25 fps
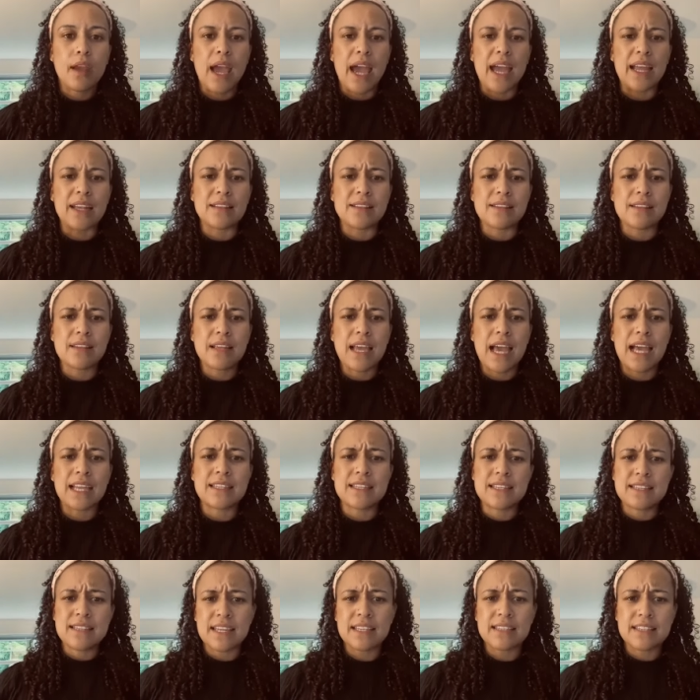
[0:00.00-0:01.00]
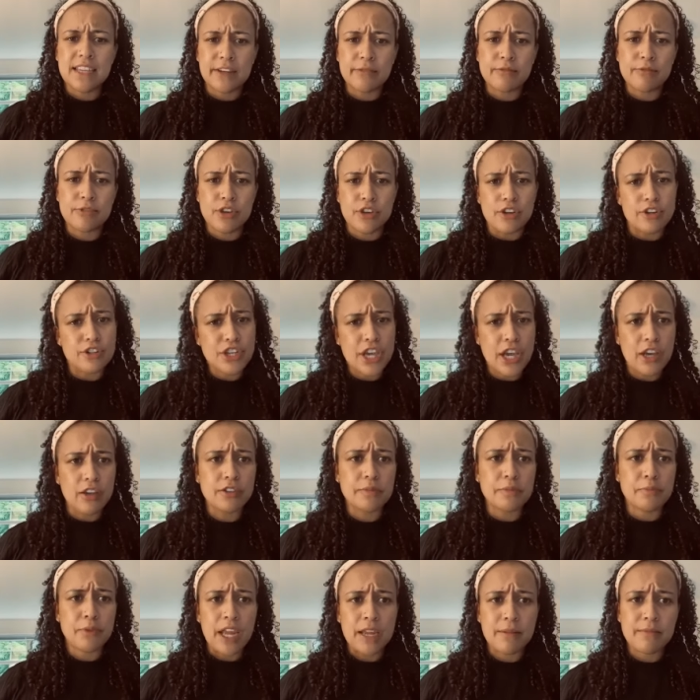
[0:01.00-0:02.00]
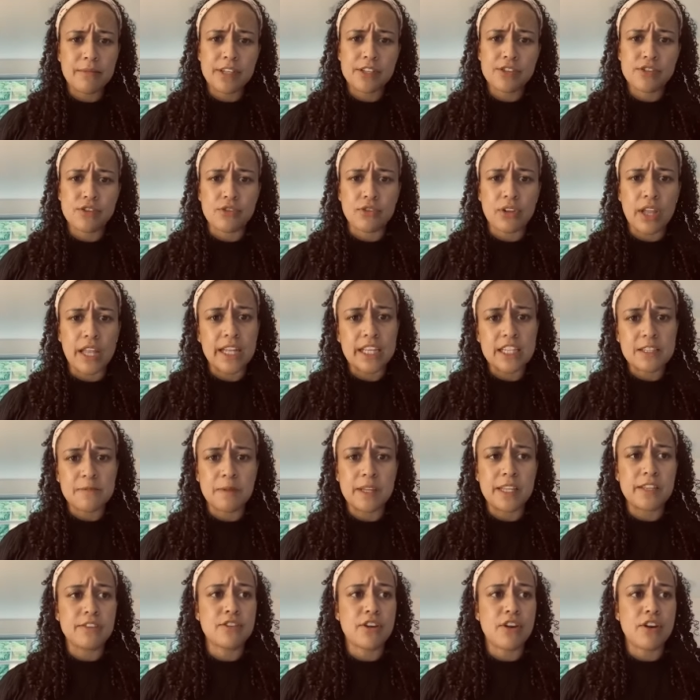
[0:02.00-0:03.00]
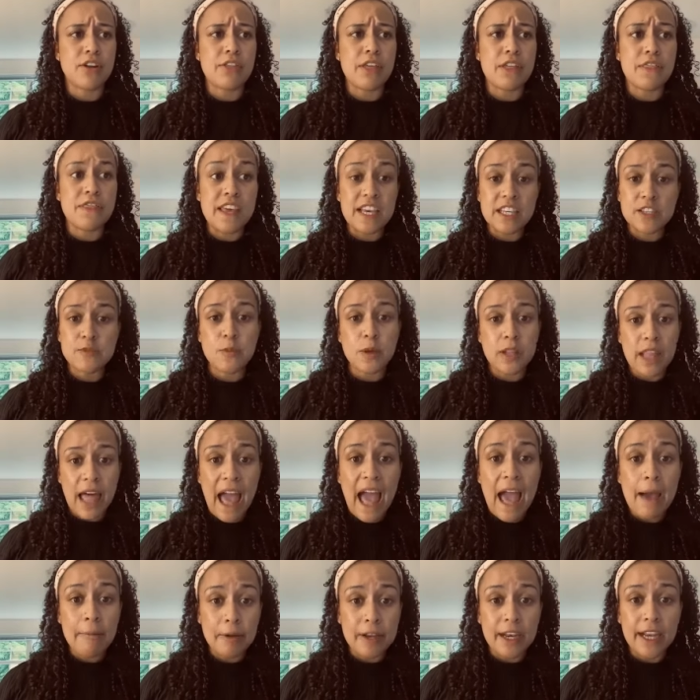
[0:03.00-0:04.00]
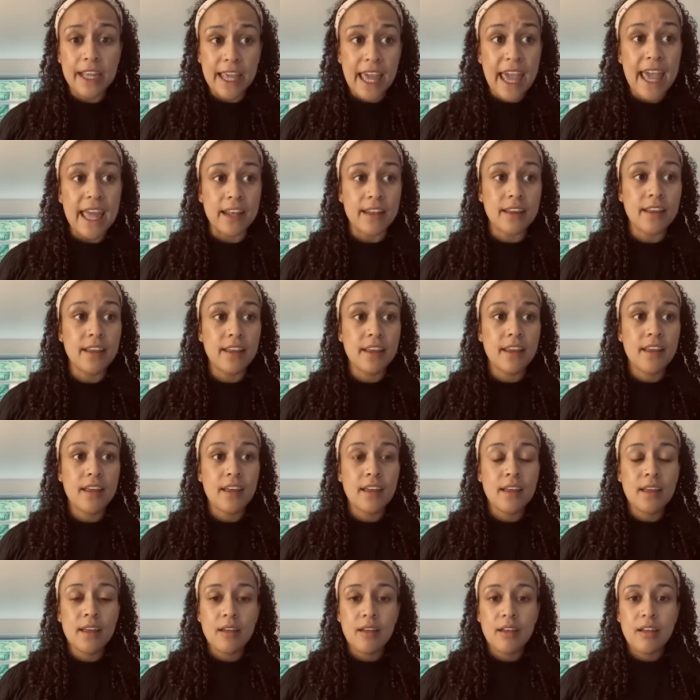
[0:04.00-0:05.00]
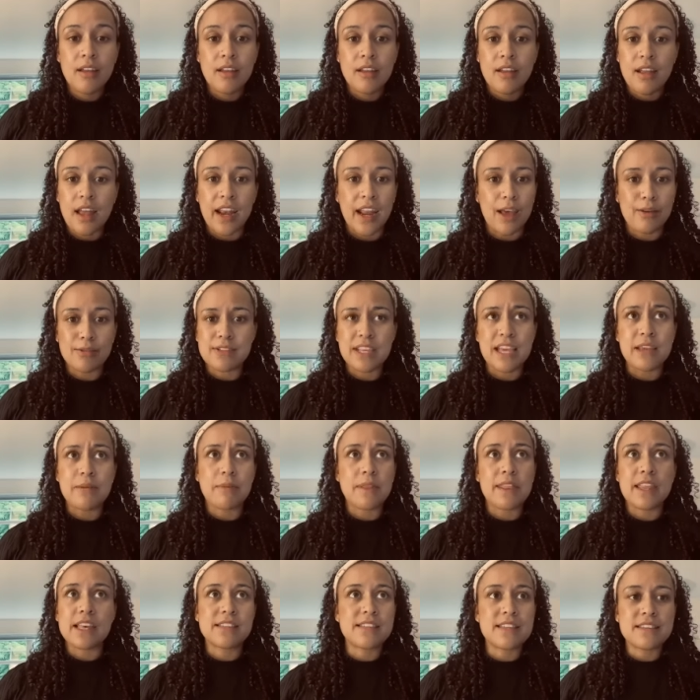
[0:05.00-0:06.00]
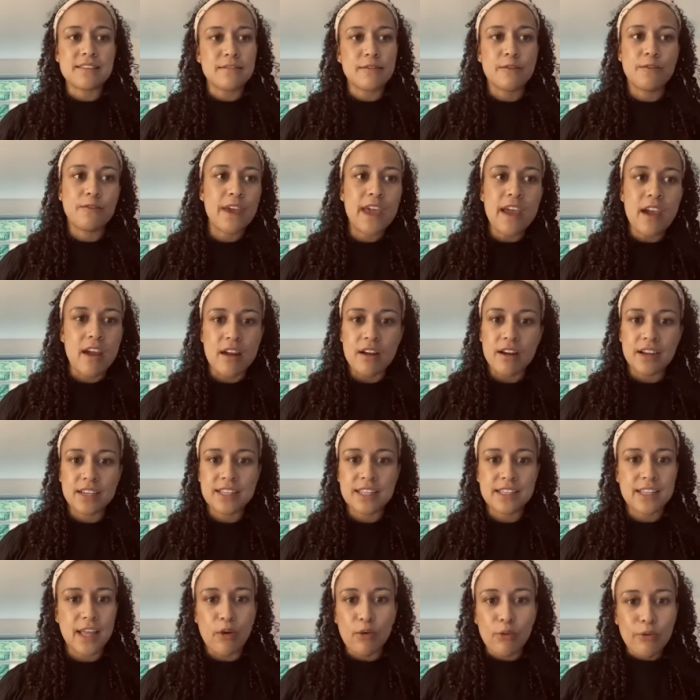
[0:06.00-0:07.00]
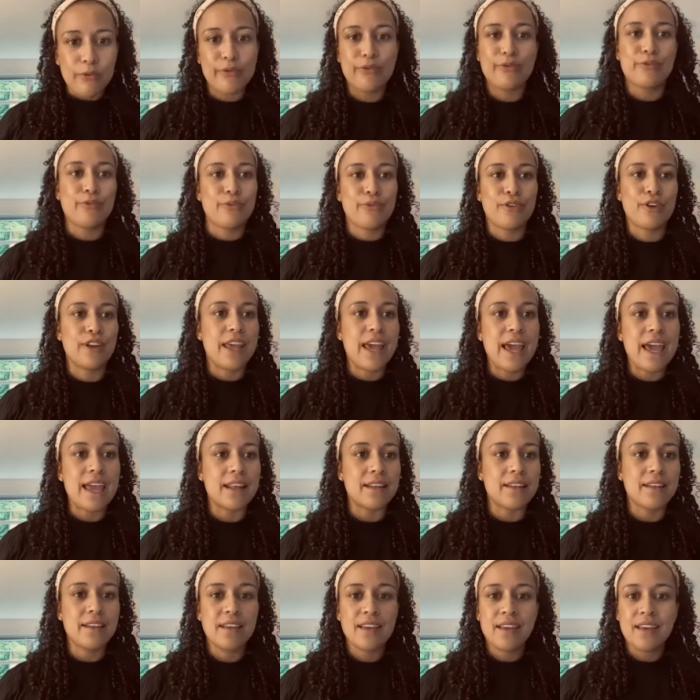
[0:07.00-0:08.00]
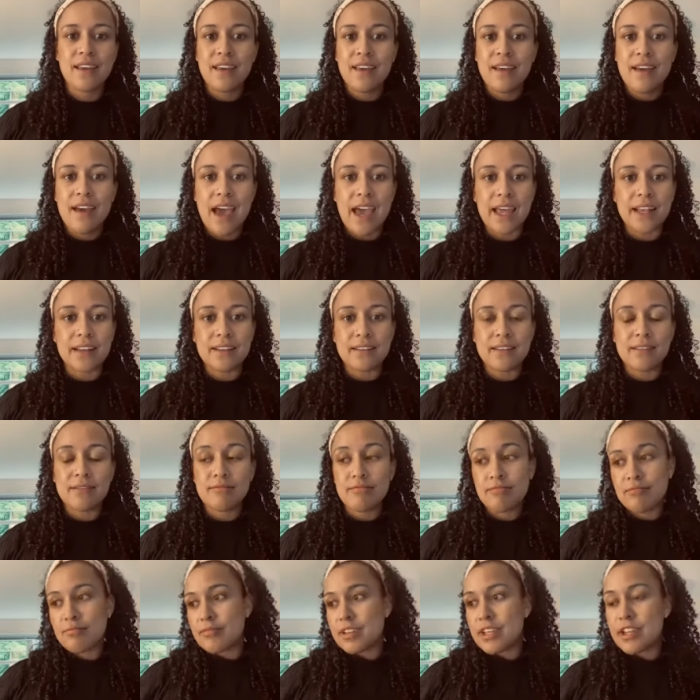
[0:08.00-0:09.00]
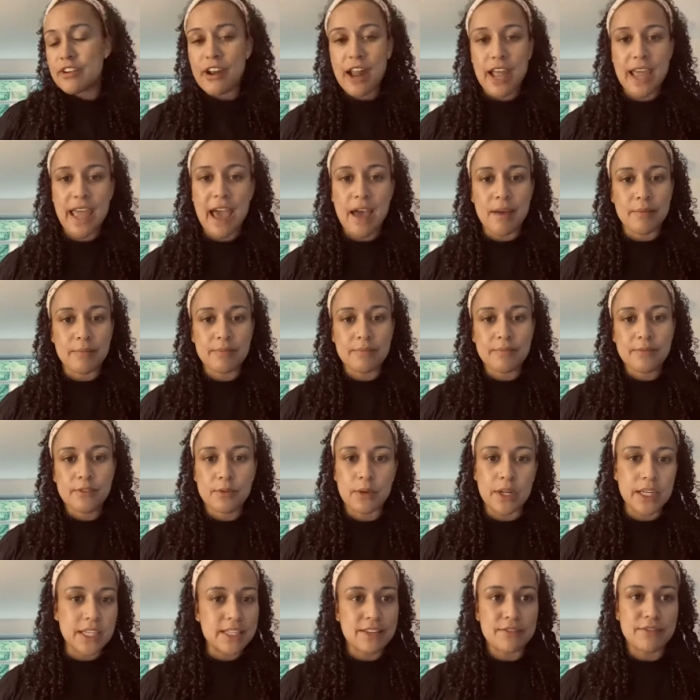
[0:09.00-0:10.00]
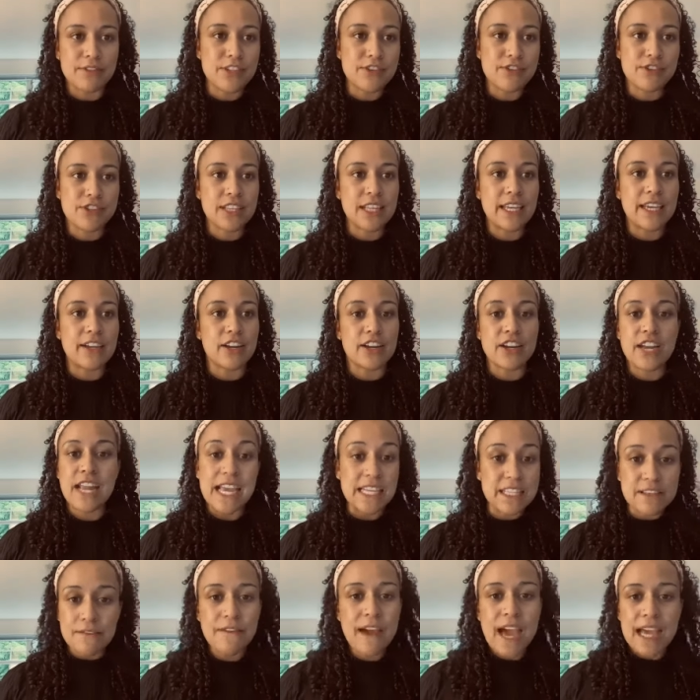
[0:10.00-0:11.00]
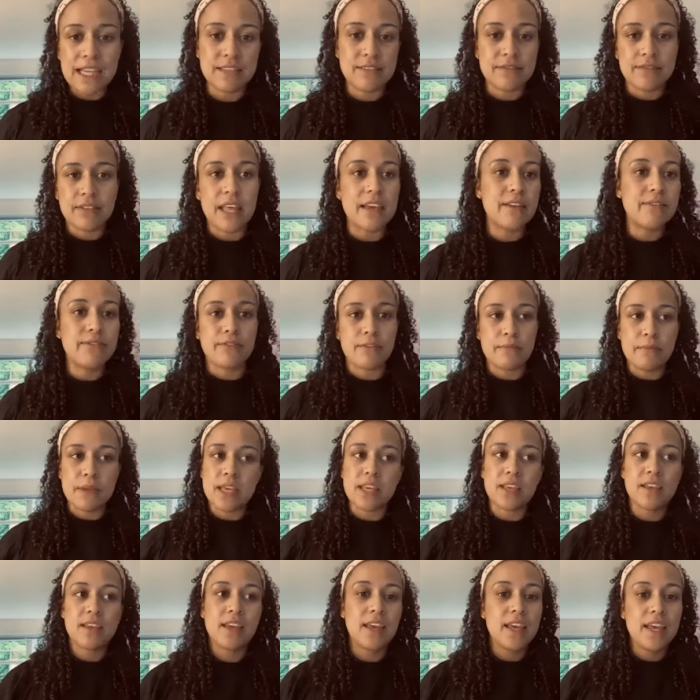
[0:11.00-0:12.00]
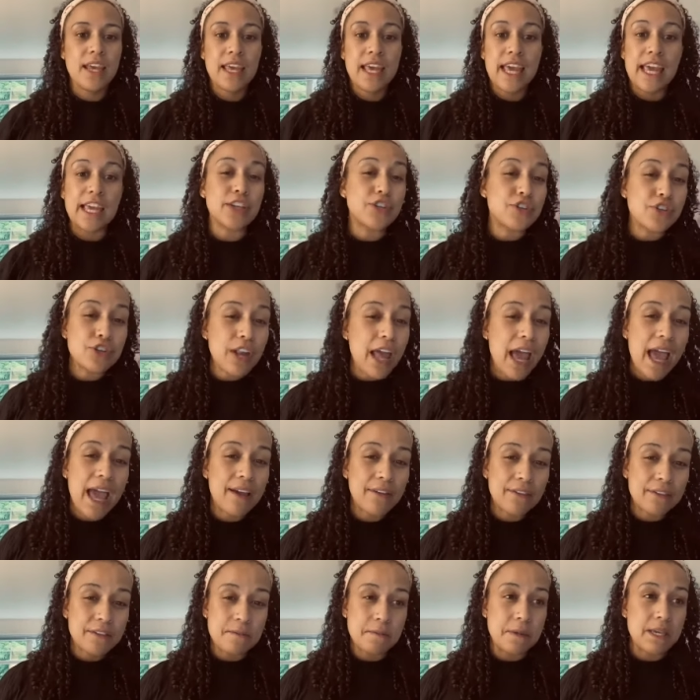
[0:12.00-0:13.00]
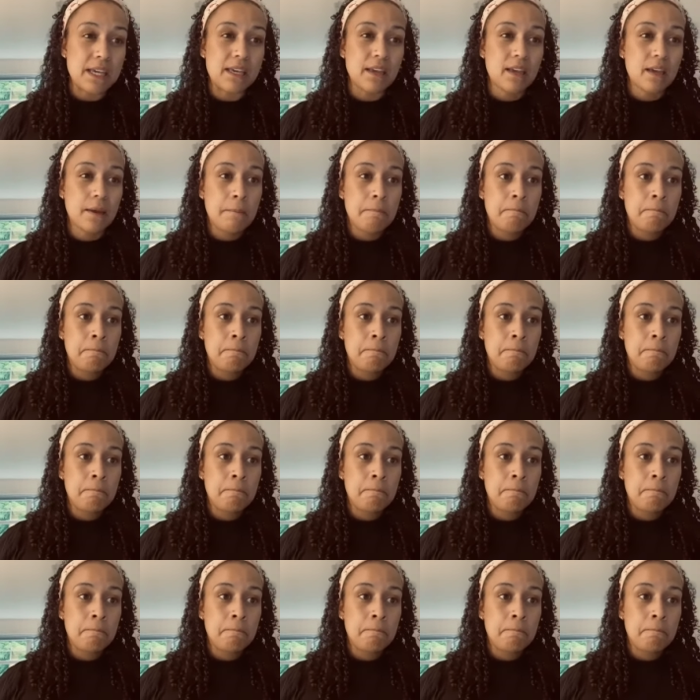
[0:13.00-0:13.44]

and had to sit down to her child in primary school and explain to her that this will happen again. And I was like, but this isn't fair. I said that over and over again. And here I am, twenty-seven years later. It's a fact of life for me. It shouldn't have to be.